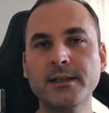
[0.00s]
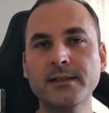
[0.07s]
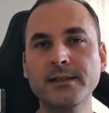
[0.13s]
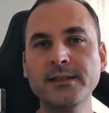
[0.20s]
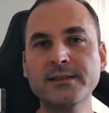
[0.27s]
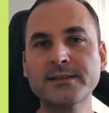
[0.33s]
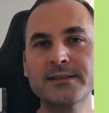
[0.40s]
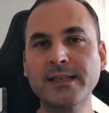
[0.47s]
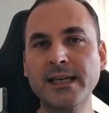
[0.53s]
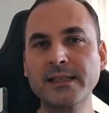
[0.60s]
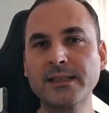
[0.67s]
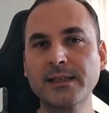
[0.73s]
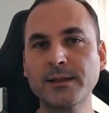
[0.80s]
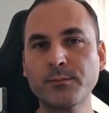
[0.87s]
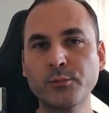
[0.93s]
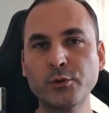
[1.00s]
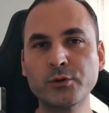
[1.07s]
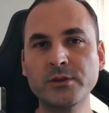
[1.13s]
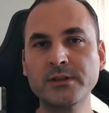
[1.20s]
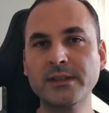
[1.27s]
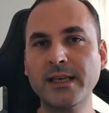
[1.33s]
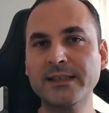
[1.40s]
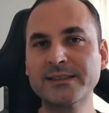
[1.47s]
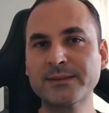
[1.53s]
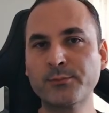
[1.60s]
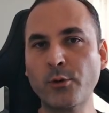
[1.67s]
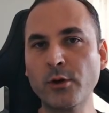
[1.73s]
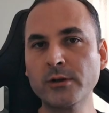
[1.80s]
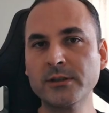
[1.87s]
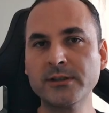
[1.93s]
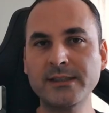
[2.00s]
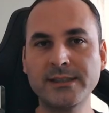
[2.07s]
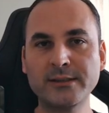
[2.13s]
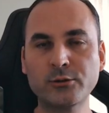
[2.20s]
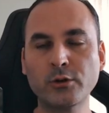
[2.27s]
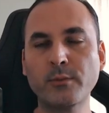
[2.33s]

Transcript: is like putting a spoiler into a